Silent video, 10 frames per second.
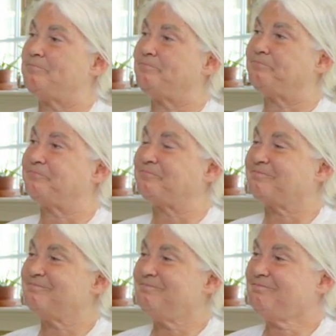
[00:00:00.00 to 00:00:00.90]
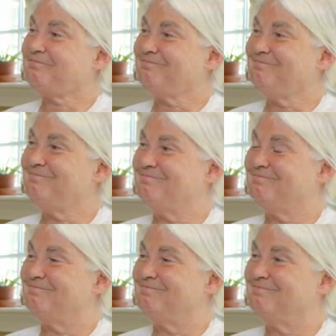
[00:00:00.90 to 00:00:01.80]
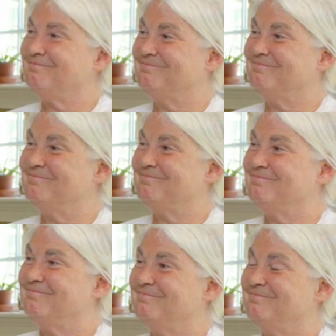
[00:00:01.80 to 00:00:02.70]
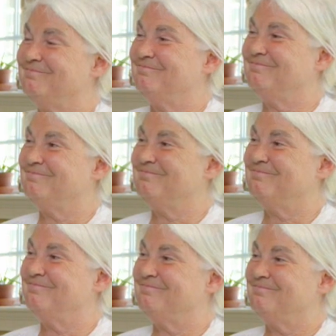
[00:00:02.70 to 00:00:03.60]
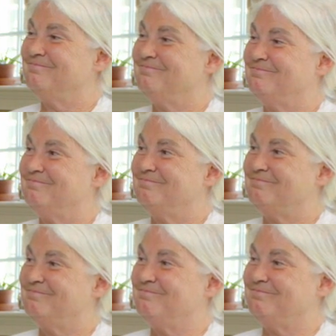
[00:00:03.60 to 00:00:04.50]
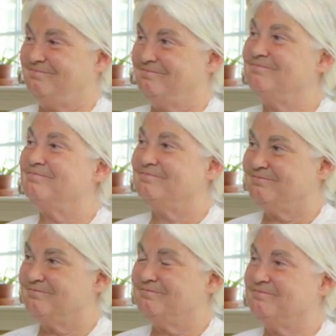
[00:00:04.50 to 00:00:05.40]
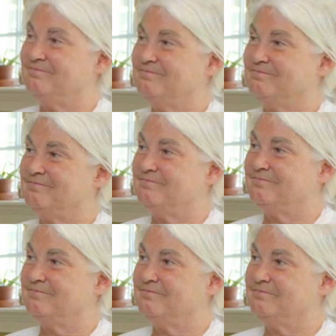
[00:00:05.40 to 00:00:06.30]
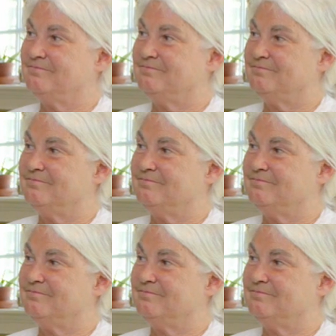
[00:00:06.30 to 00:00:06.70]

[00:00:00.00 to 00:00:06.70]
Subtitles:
(silent)